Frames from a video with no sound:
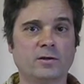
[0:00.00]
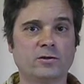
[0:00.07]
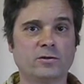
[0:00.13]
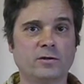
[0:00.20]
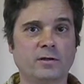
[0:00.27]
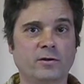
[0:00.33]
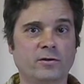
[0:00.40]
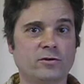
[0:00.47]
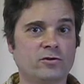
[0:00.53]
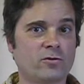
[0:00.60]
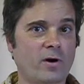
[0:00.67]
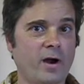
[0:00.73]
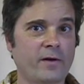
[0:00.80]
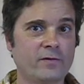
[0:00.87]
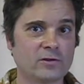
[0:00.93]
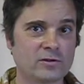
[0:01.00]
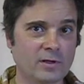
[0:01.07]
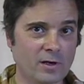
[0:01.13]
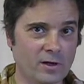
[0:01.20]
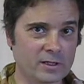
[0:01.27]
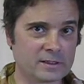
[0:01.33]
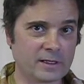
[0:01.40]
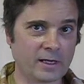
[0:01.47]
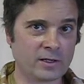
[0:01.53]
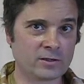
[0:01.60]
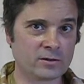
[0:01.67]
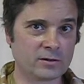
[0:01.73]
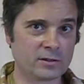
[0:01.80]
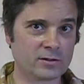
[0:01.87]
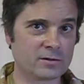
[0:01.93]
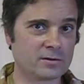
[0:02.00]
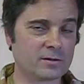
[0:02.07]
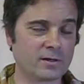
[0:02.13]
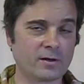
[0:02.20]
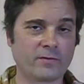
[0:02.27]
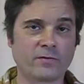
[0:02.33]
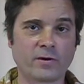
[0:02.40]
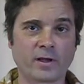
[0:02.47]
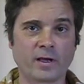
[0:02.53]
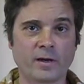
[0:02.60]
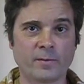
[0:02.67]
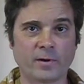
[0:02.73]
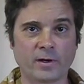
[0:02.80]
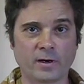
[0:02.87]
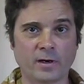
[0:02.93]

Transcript: you know, the drivers in Los Angeles, uh, forget about it.